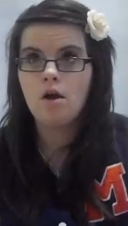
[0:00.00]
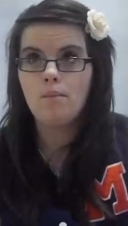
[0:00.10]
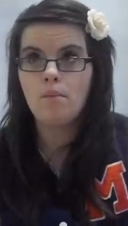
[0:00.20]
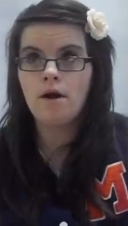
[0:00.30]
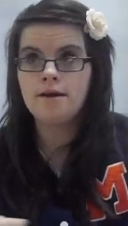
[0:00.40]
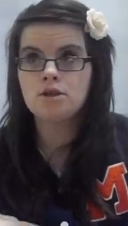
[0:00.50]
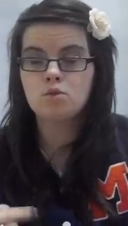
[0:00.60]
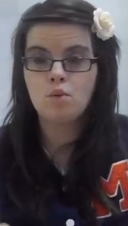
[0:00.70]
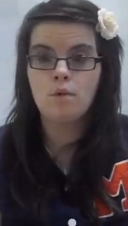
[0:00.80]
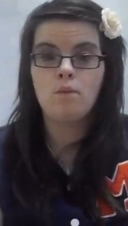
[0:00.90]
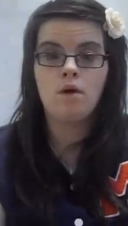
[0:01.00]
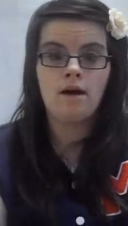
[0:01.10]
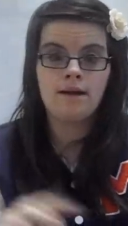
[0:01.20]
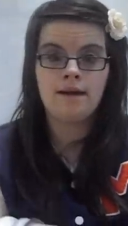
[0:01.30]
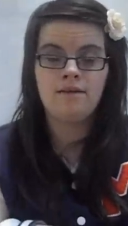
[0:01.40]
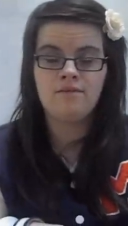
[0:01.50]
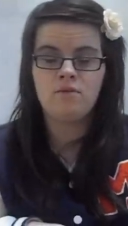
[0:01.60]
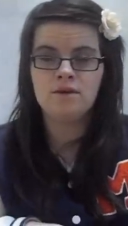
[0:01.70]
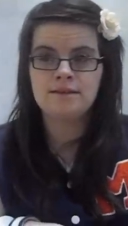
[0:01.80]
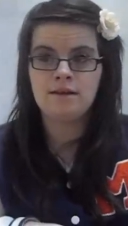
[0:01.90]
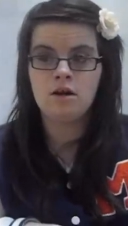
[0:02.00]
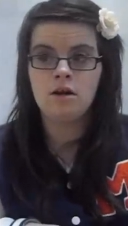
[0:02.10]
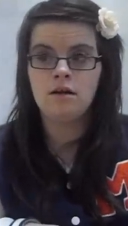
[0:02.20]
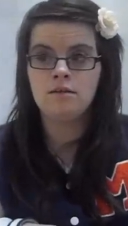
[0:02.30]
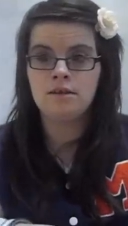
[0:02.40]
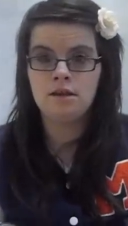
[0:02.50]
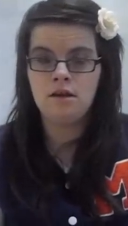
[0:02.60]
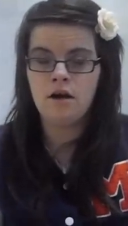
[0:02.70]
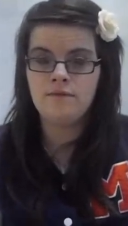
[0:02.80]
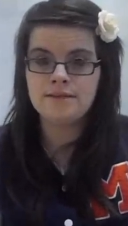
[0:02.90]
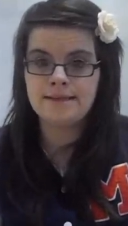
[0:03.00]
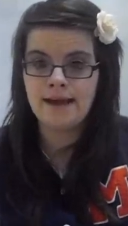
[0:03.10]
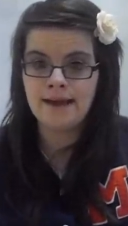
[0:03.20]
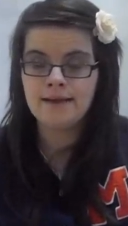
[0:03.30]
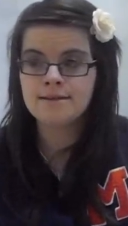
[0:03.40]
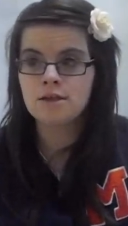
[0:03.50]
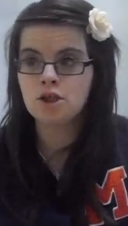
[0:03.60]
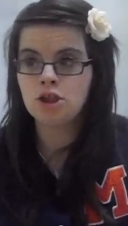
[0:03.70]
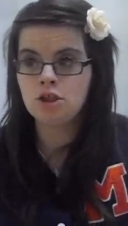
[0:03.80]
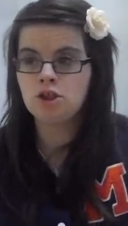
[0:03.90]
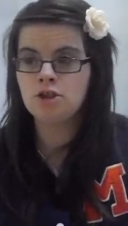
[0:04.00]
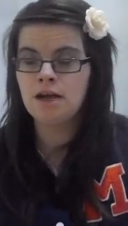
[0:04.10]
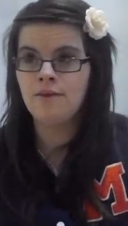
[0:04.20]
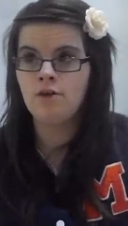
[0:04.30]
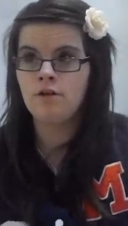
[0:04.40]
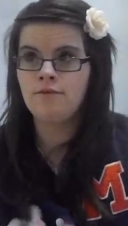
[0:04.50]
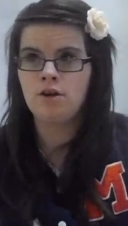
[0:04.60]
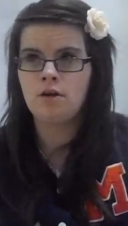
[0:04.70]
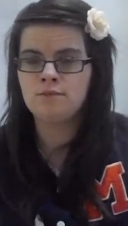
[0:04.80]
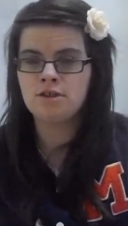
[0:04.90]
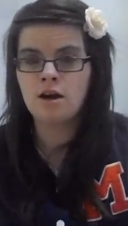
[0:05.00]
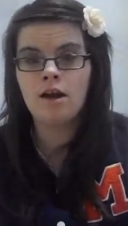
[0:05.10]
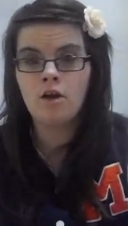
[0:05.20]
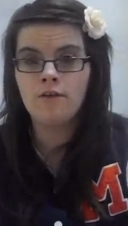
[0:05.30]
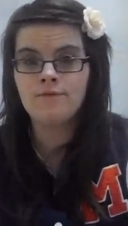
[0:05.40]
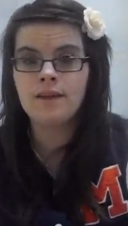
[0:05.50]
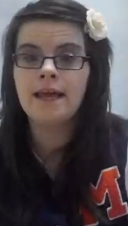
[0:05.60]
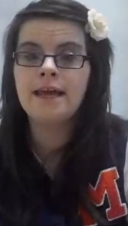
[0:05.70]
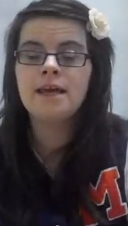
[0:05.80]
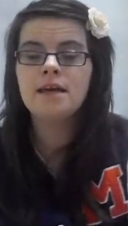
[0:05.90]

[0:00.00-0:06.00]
my swap, what I gave what I sent her the other day so she should have her video up tonight hopefully